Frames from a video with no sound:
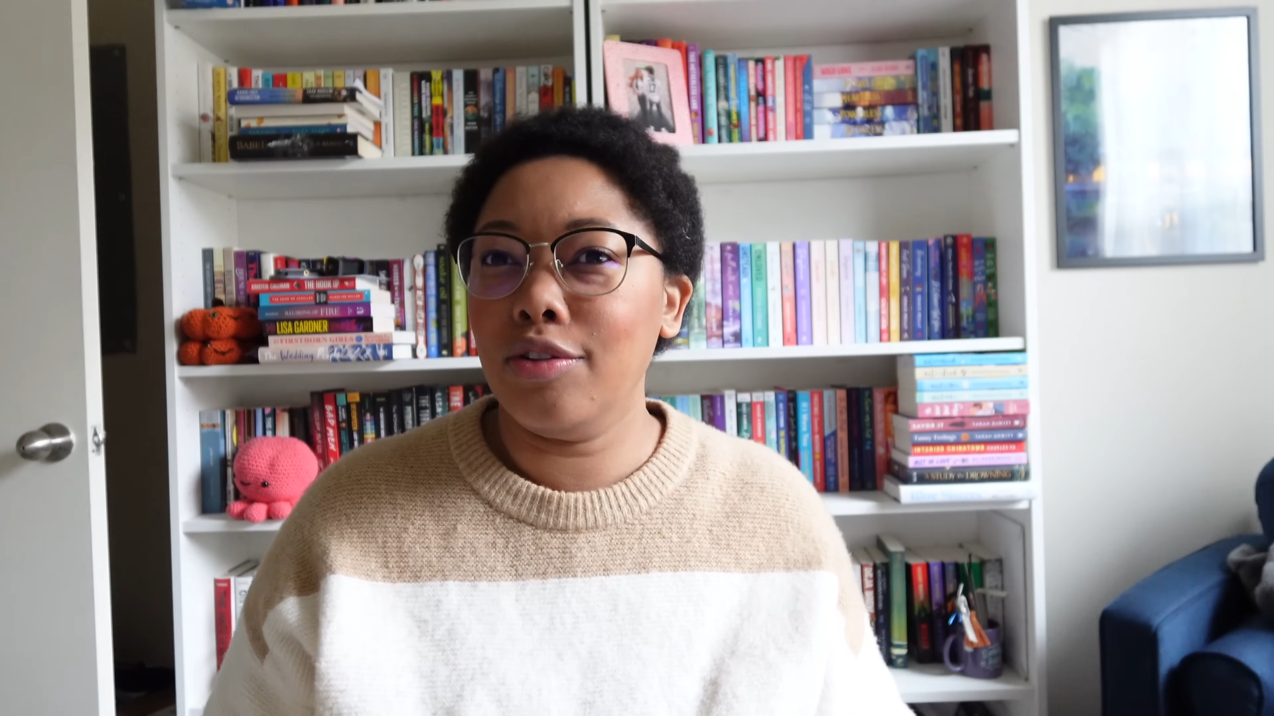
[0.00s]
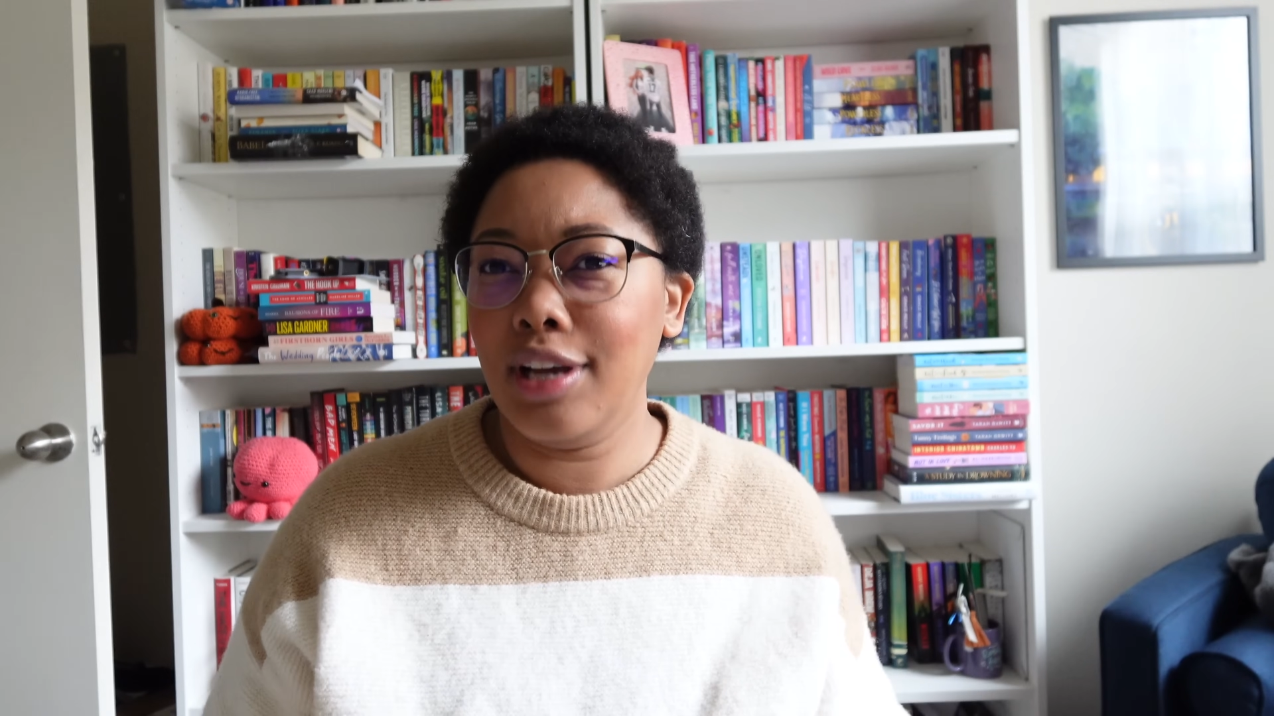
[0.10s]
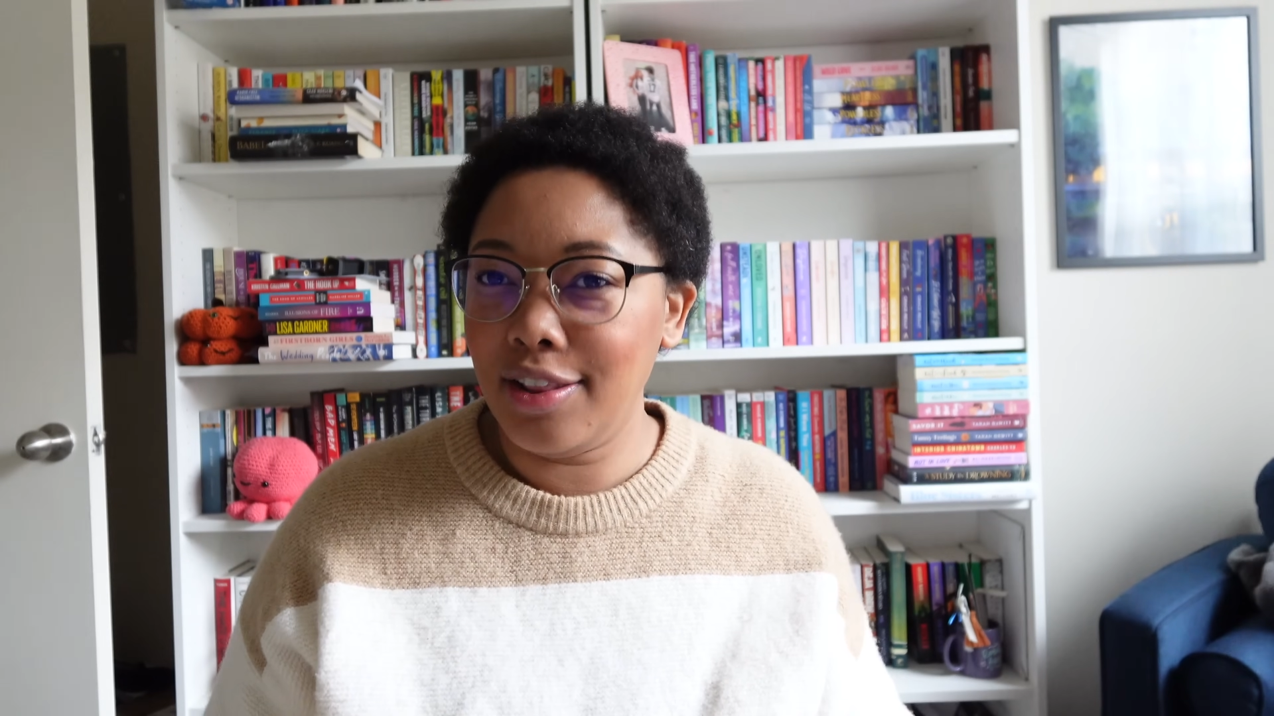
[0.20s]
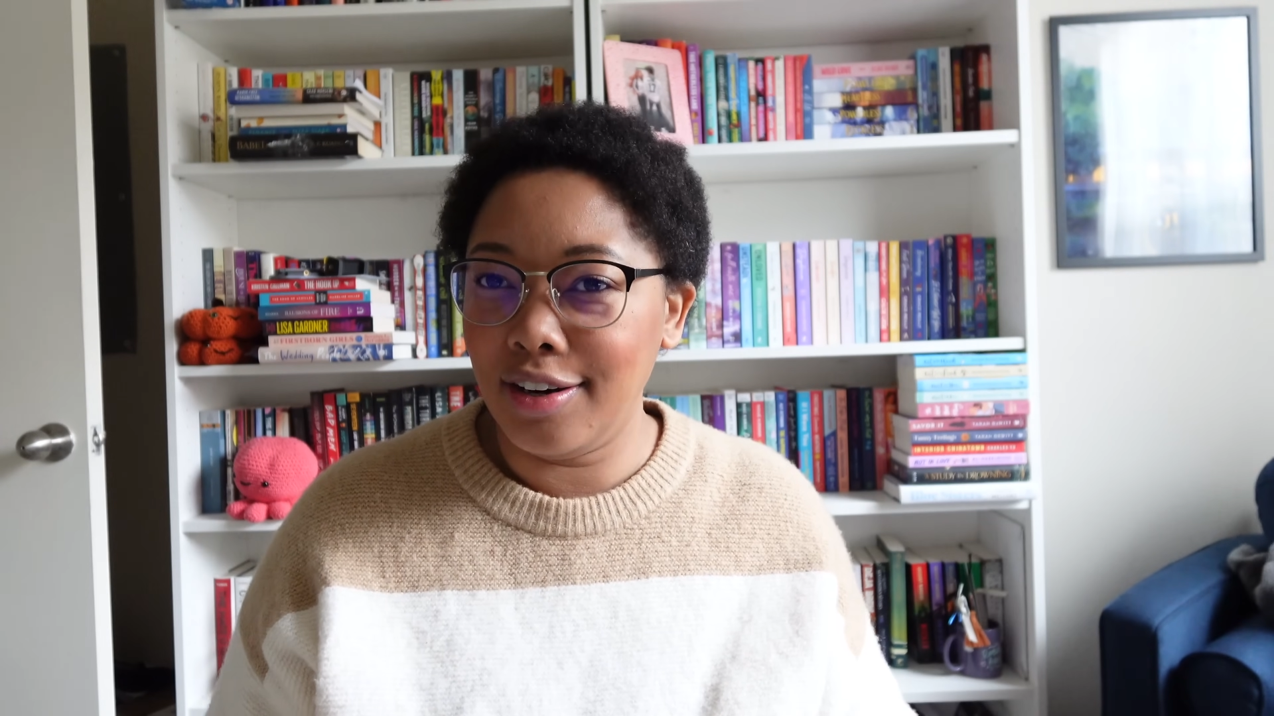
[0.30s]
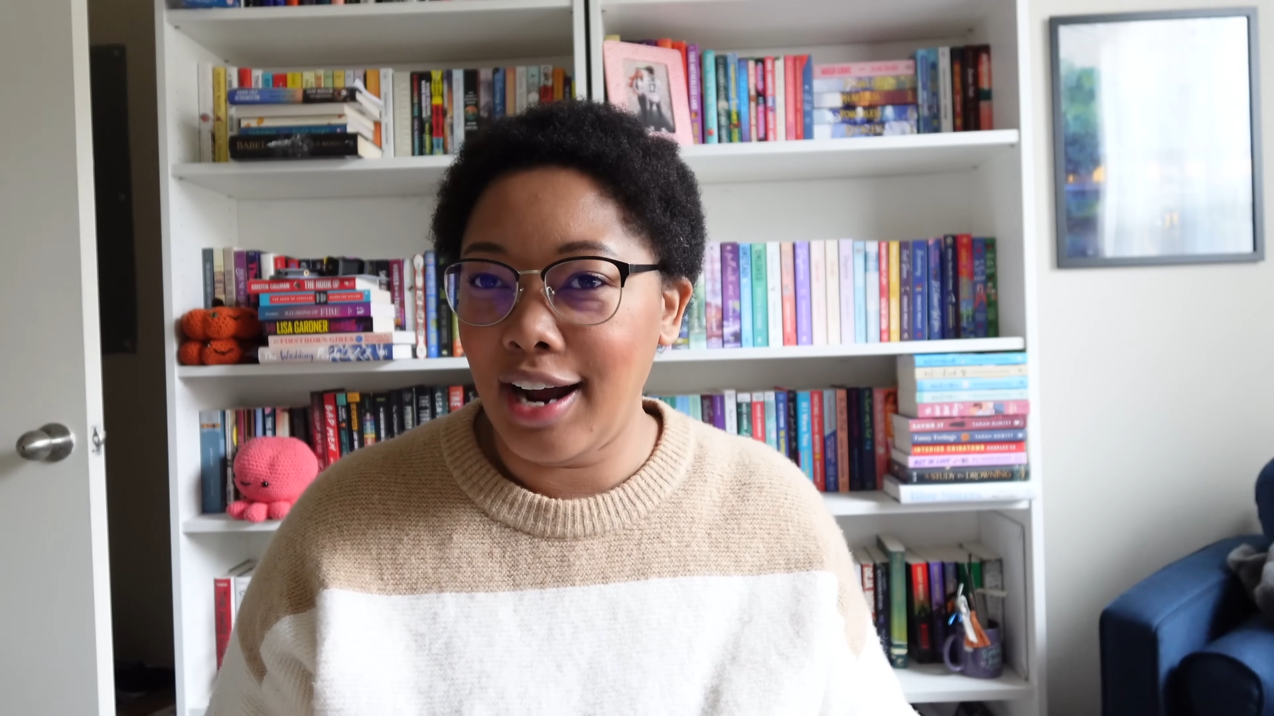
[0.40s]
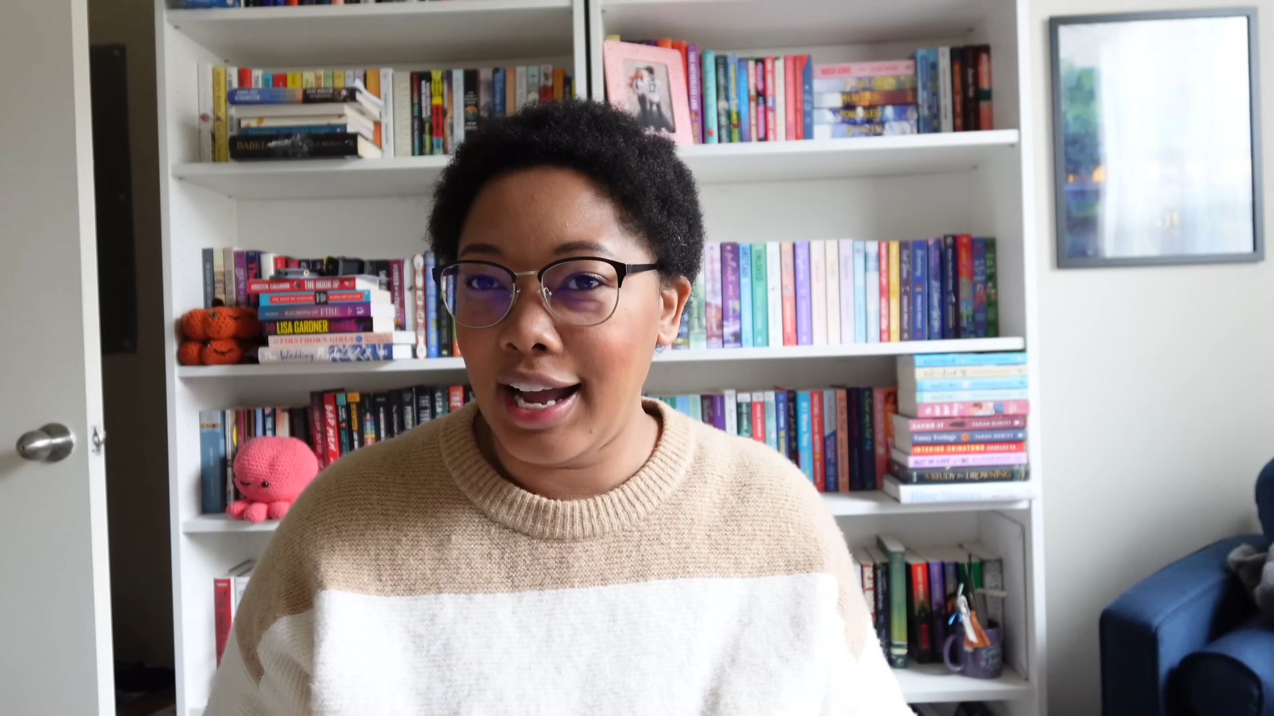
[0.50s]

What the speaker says: the other,